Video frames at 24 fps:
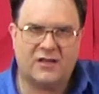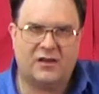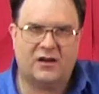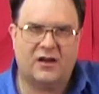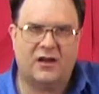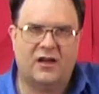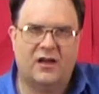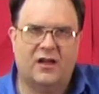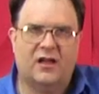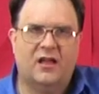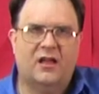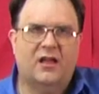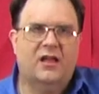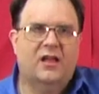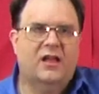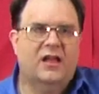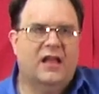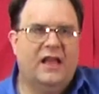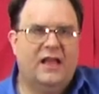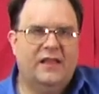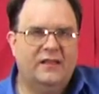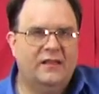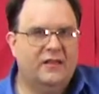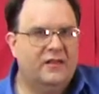area,
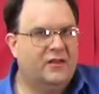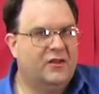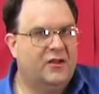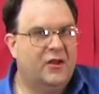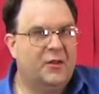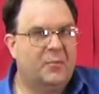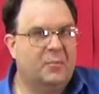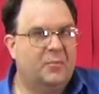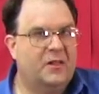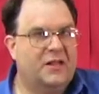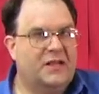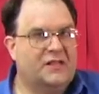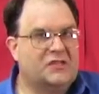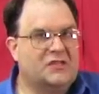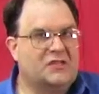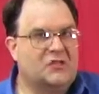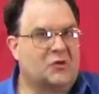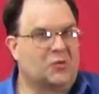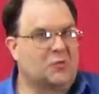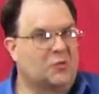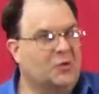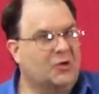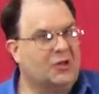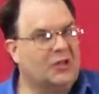and then the other places
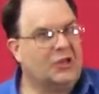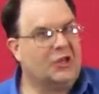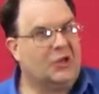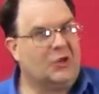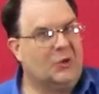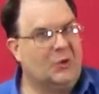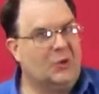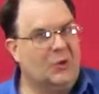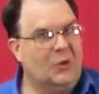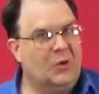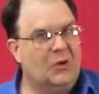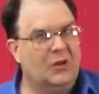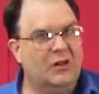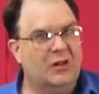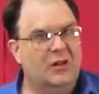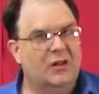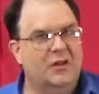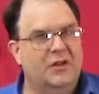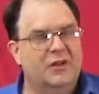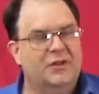are really cool.